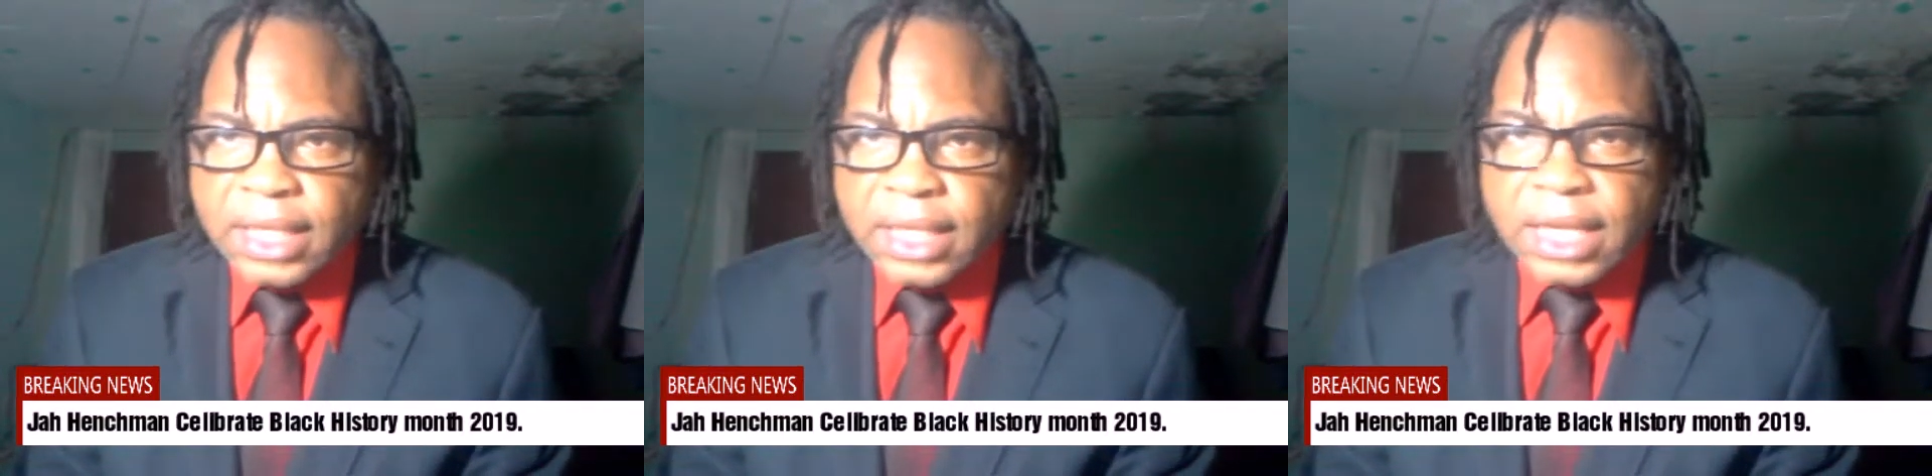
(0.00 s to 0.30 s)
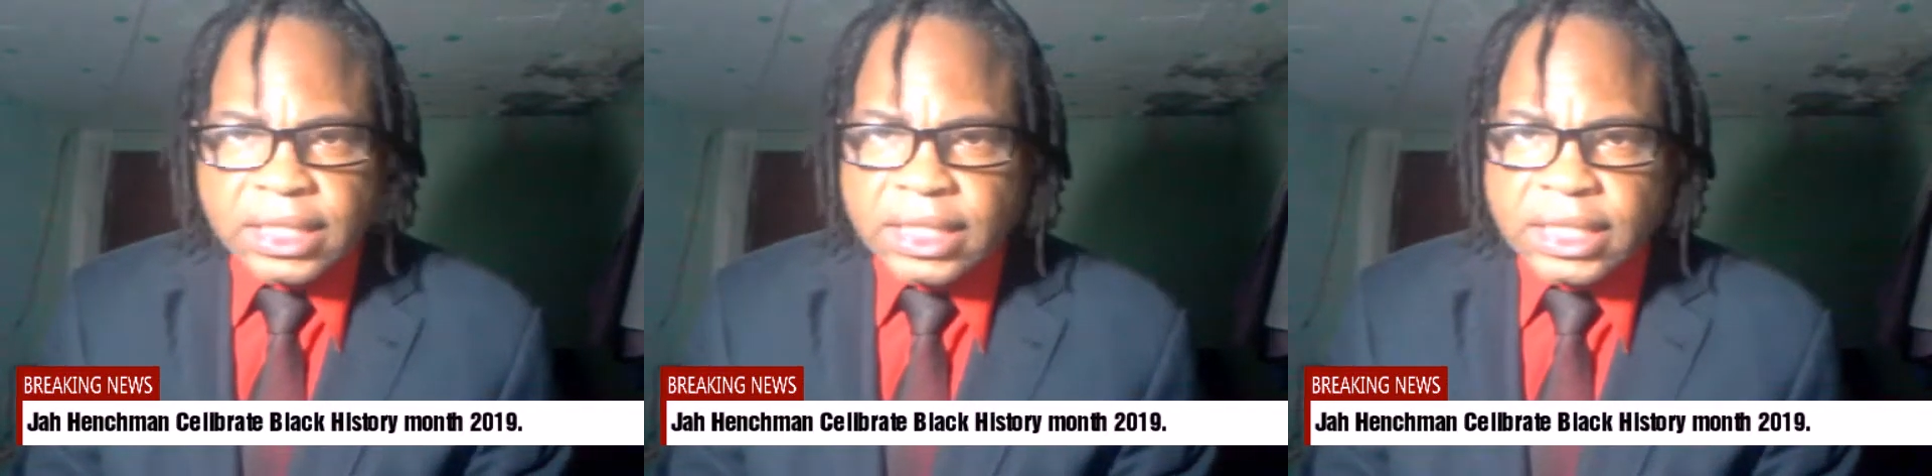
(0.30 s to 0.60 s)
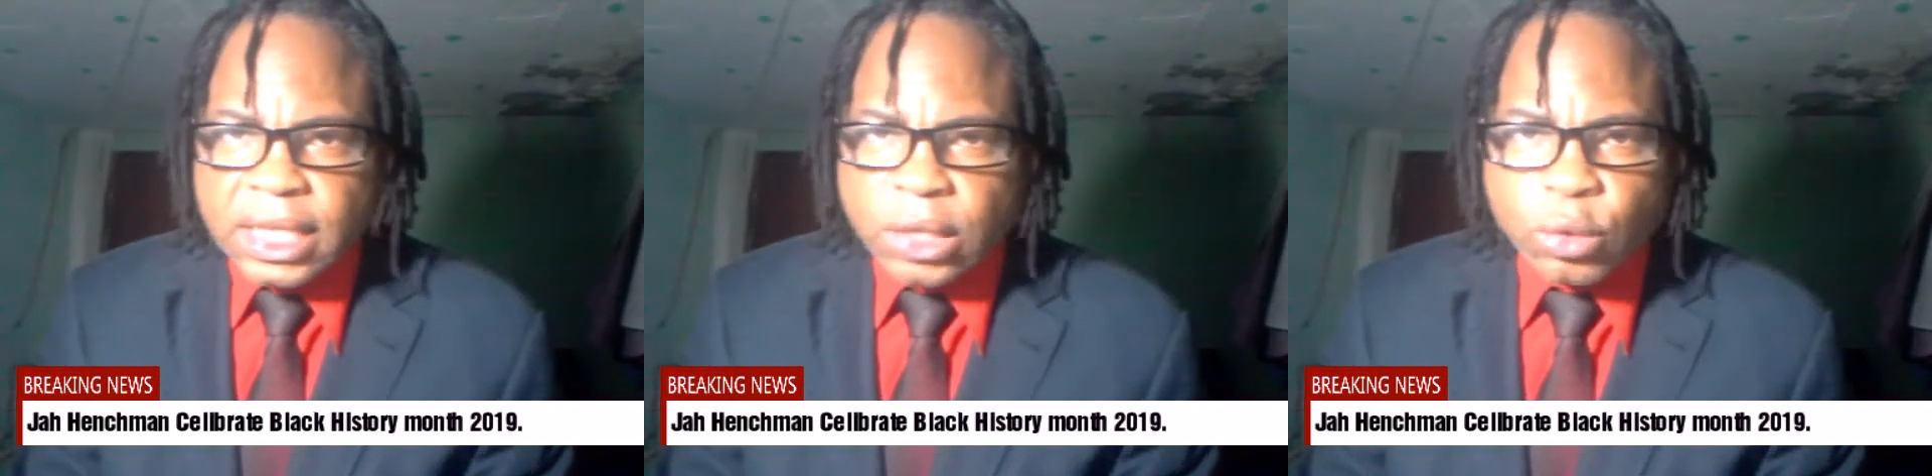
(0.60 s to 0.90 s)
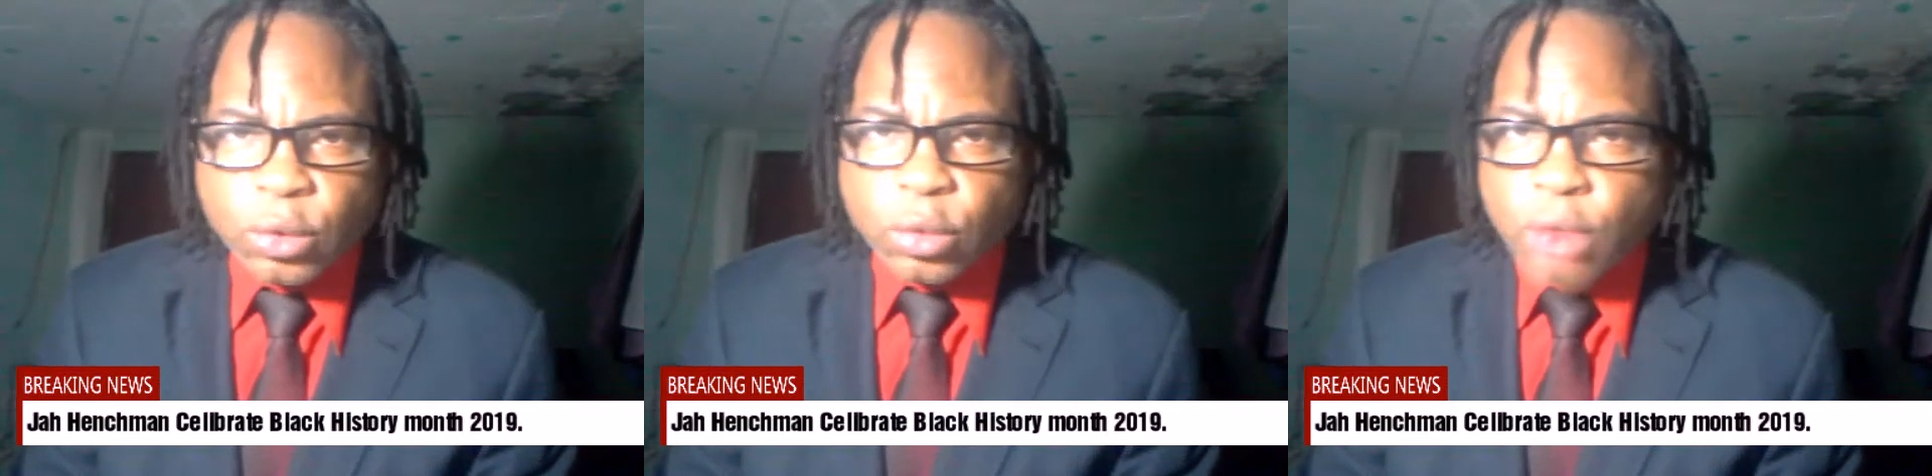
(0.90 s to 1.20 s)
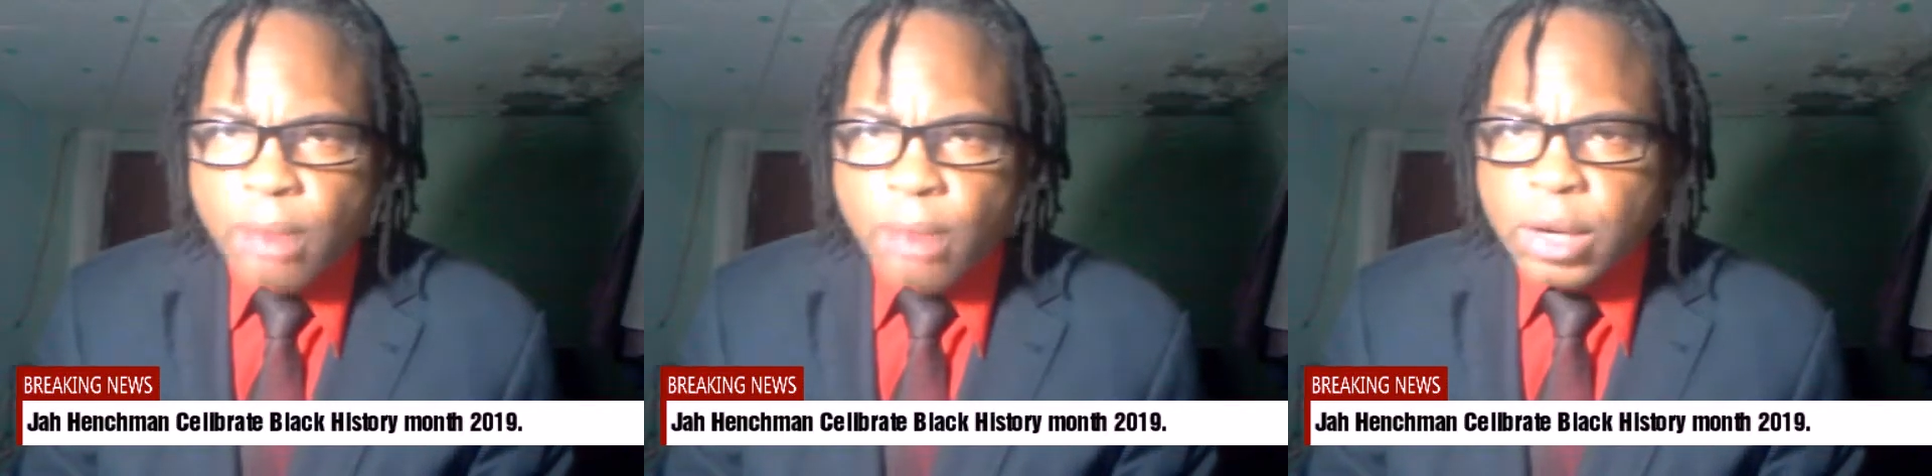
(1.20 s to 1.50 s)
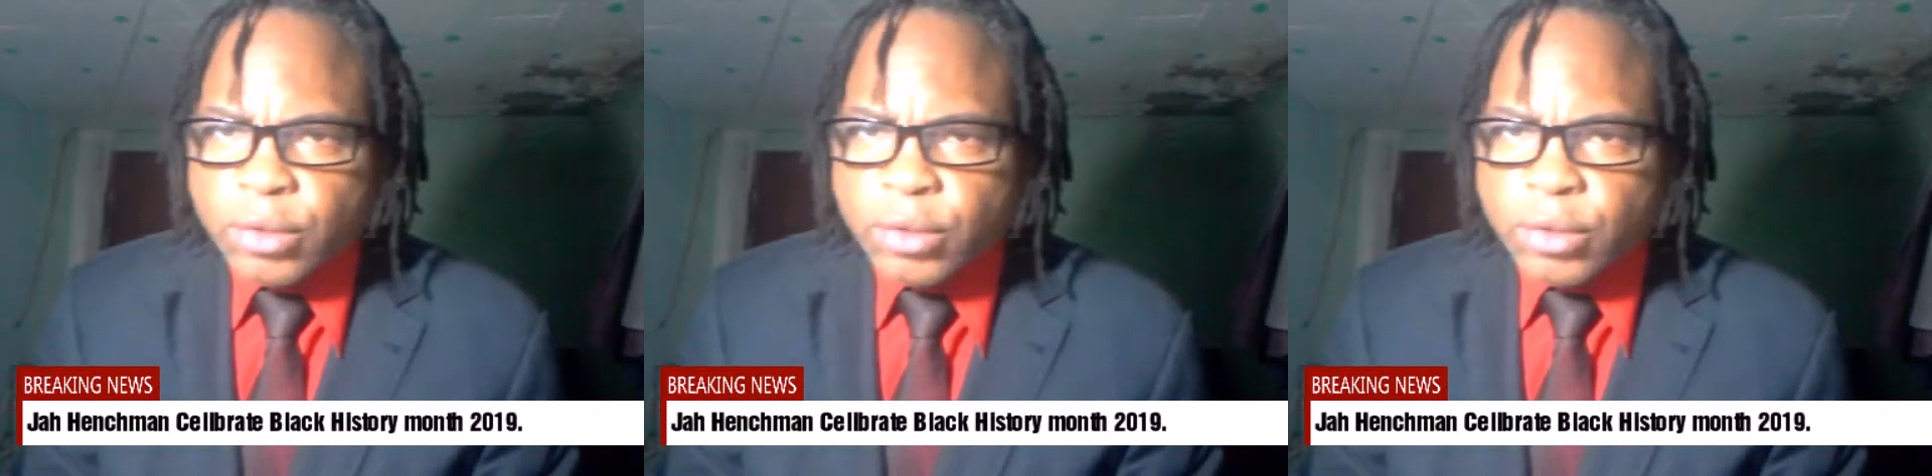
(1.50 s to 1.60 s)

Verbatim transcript: yet still you rob and